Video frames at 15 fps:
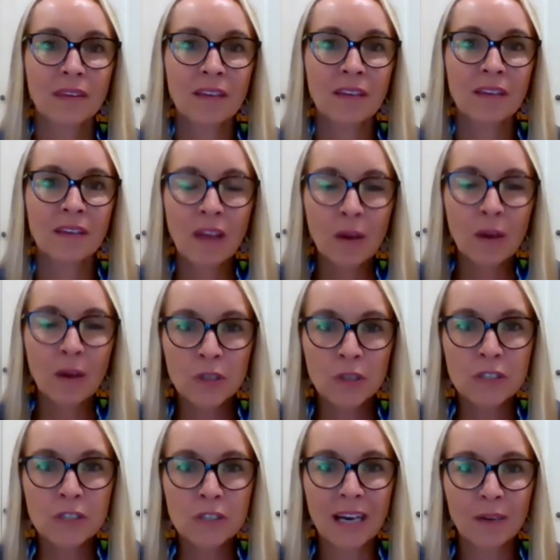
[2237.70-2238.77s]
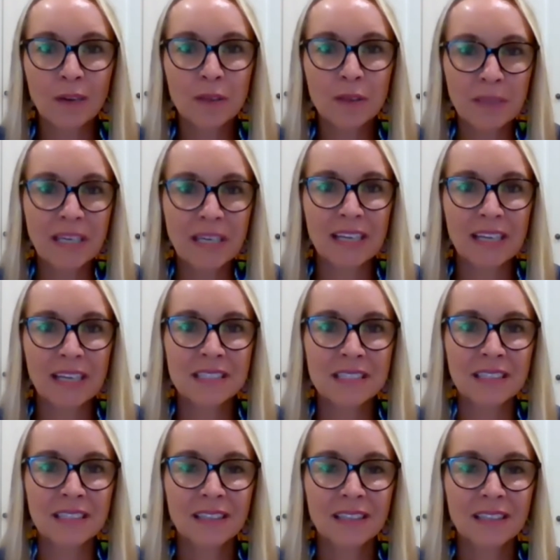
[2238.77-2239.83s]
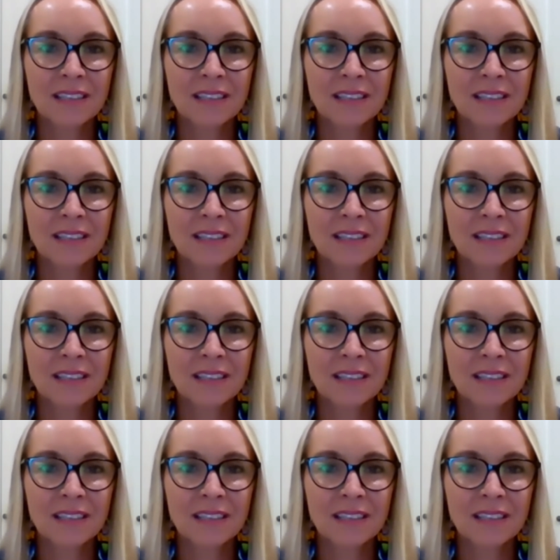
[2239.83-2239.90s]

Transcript: If they were to die, we'd be gutted.